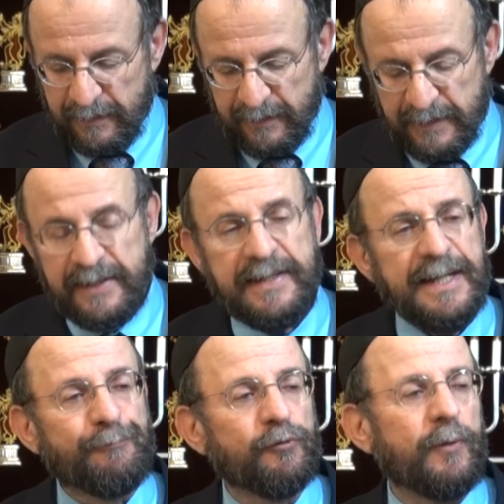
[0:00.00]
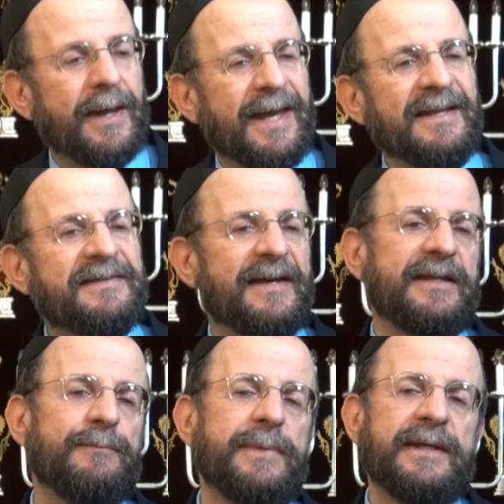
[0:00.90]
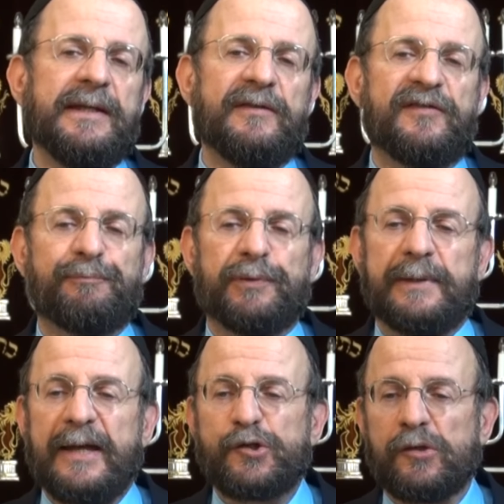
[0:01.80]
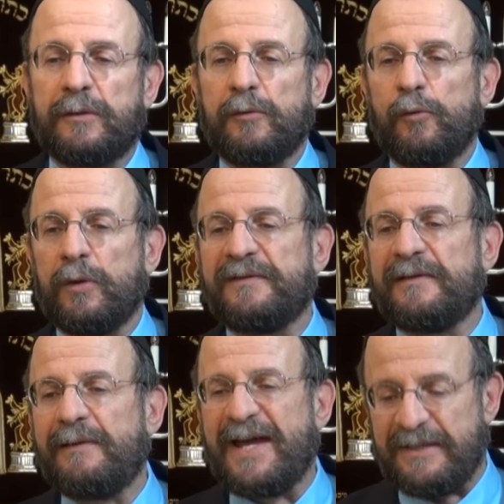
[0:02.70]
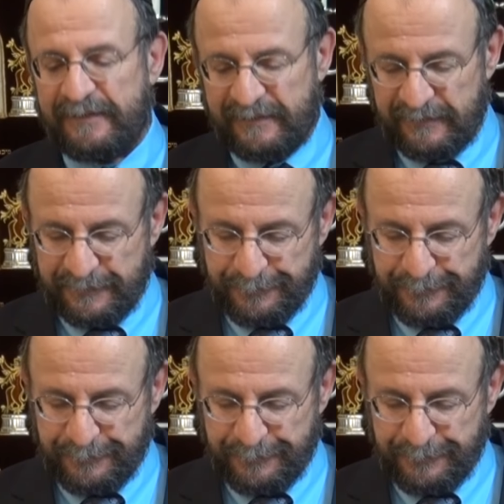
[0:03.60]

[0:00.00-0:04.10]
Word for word: In Hebrew, Eden means pleasure or delight.